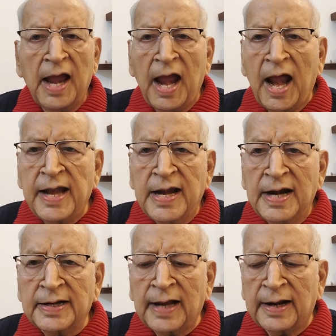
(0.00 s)

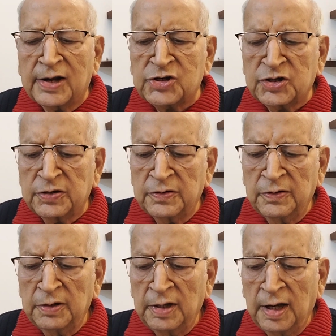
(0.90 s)
and direction,
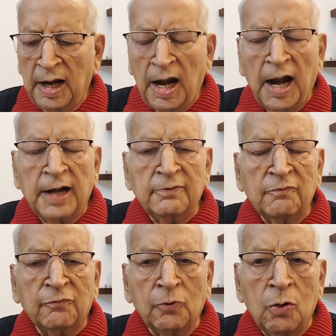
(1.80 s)

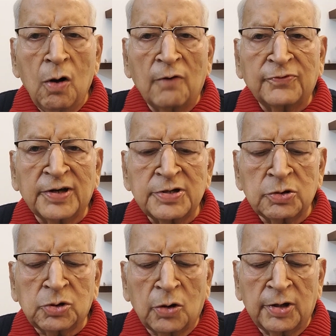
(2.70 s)
and flow of such
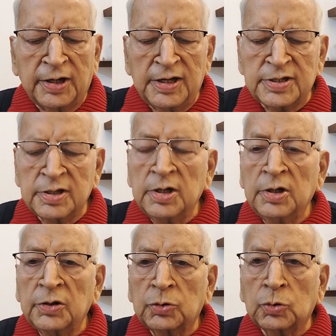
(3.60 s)
authorities
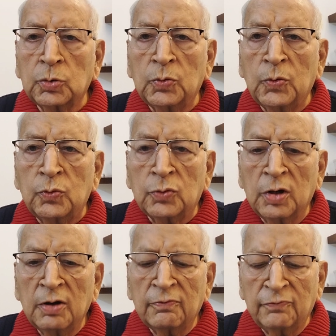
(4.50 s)
through
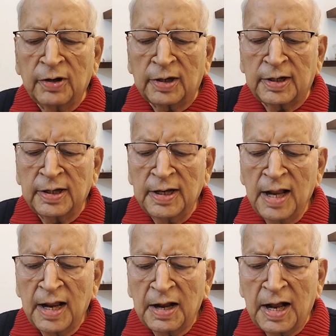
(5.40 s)
work,
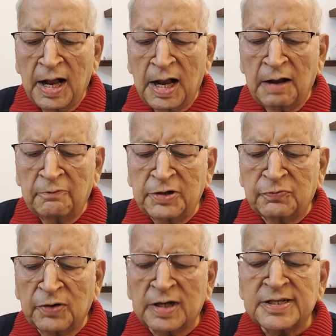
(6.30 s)
which
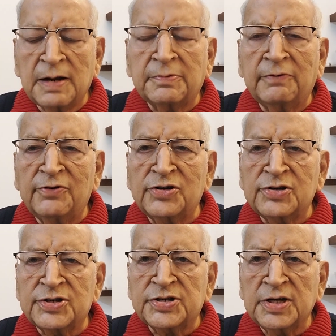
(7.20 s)
work
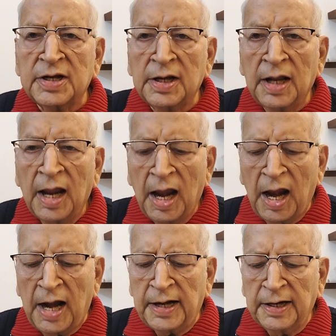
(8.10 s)
subdivisions
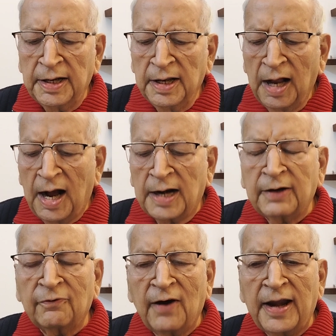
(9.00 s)
and are
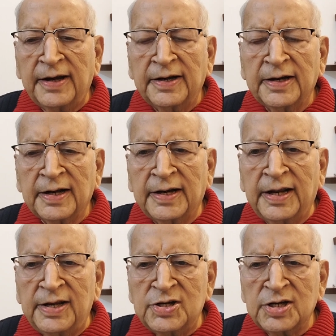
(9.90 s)
defined,
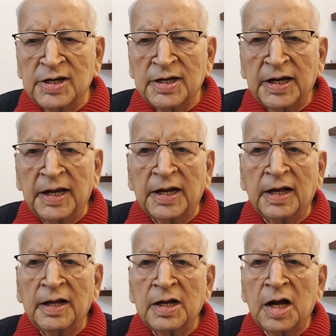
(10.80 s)
arranged in
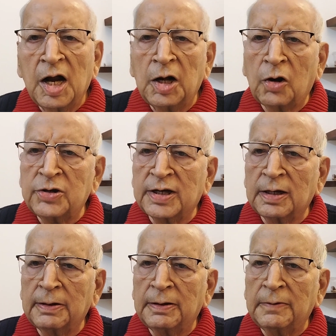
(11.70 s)
a
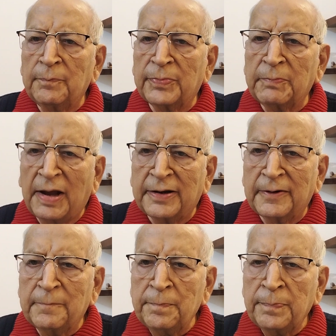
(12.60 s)
logical manner.